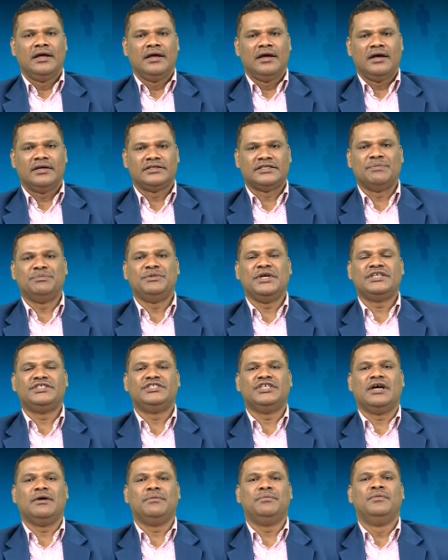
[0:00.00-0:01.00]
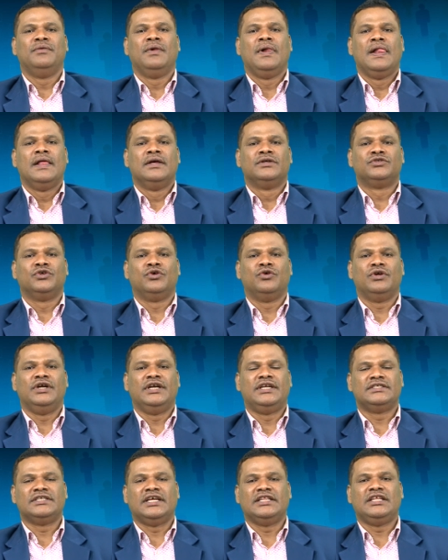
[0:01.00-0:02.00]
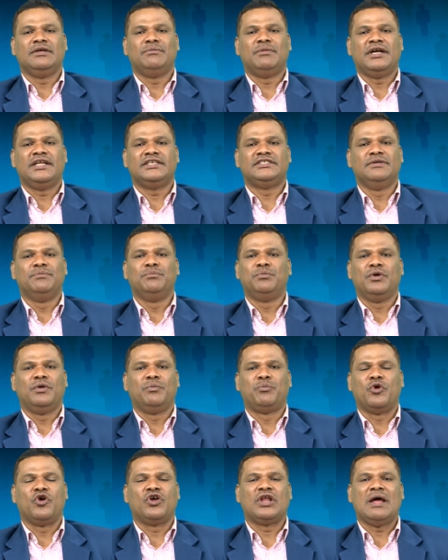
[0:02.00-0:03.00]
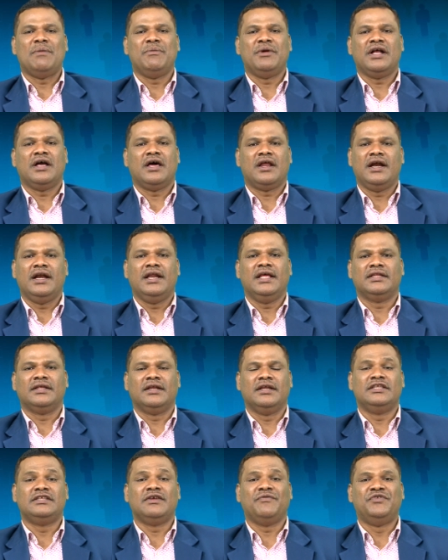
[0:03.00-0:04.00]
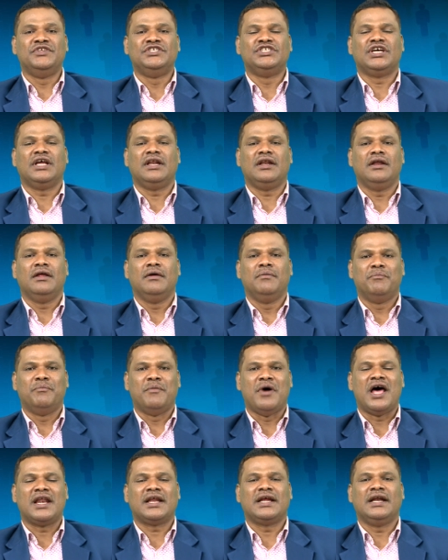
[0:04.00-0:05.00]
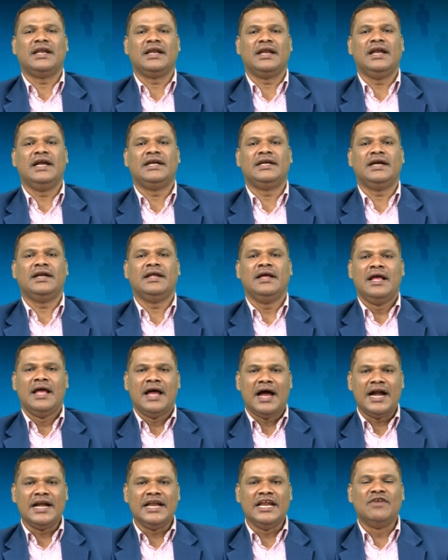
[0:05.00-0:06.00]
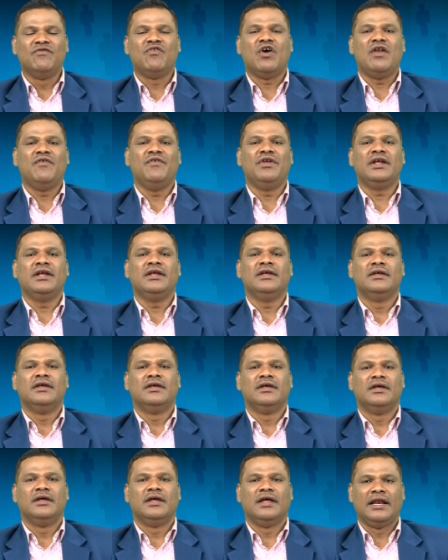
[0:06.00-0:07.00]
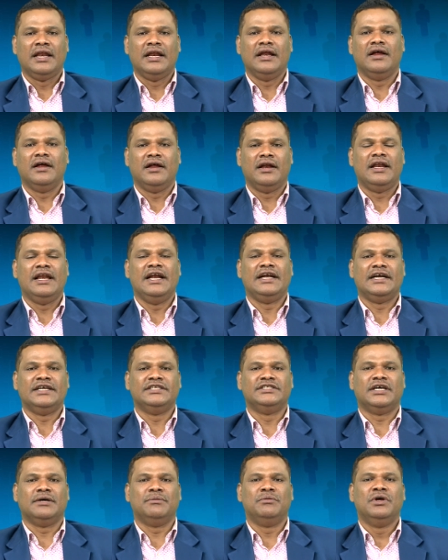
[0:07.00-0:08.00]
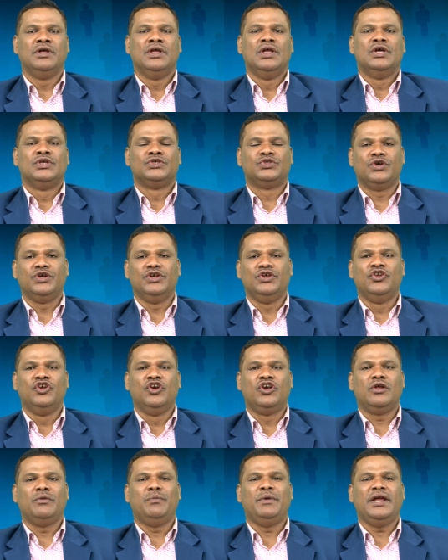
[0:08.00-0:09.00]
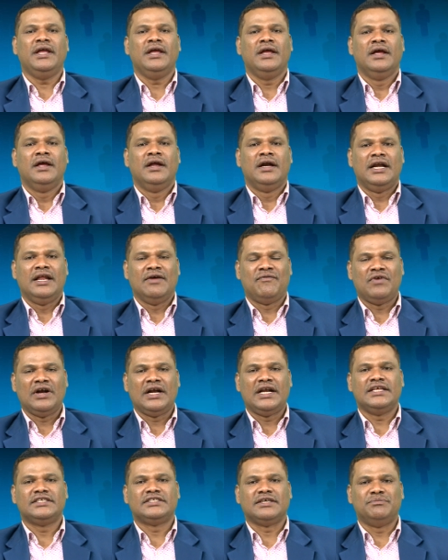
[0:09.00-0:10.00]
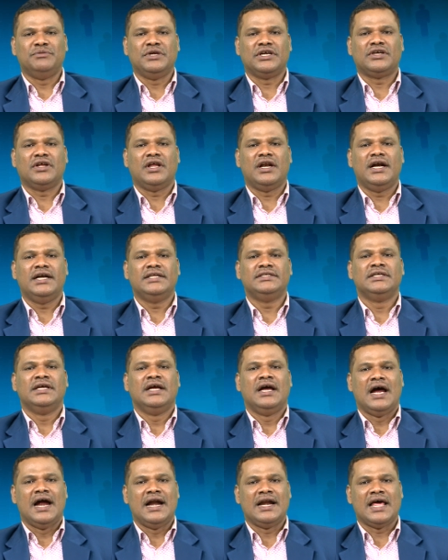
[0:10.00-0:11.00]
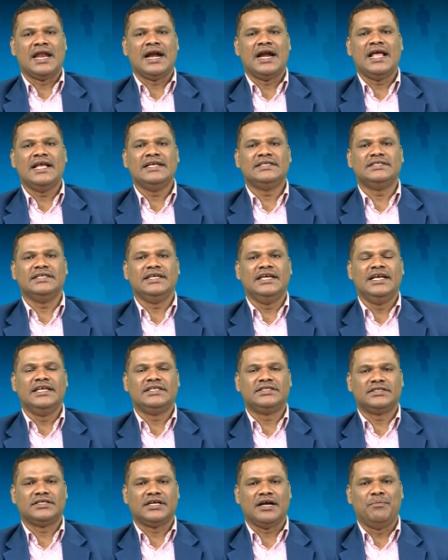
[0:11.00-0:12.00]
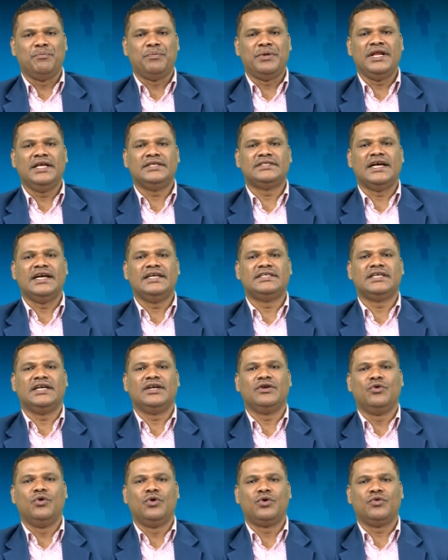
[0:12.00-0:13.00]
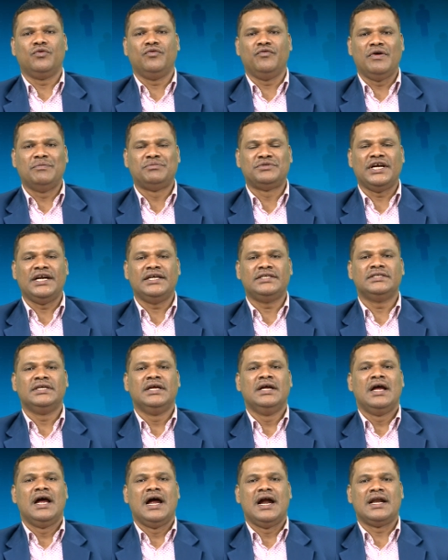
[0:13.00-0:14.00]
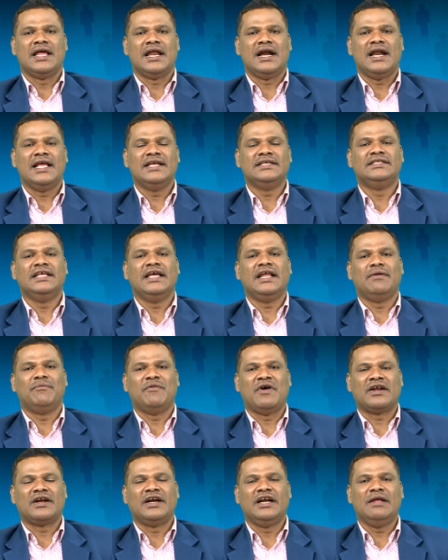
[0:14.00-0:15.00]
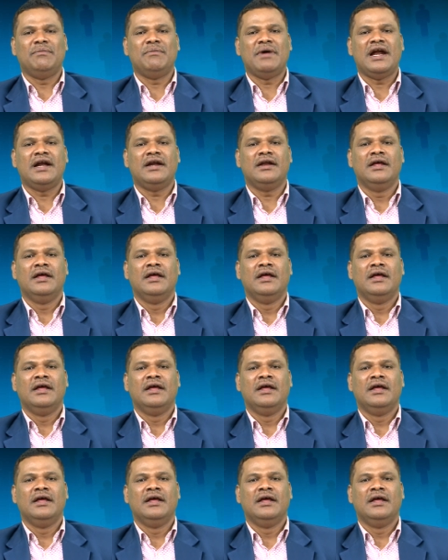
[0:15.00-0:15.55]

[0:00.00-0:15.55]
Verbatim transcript: a uh, subject job. So, it is nothing but a simple programming or any other, it is a physical market related and involving related job. So, you need to be definitely subject knowledge and analyze each company sites and go to websites and analyze their market demand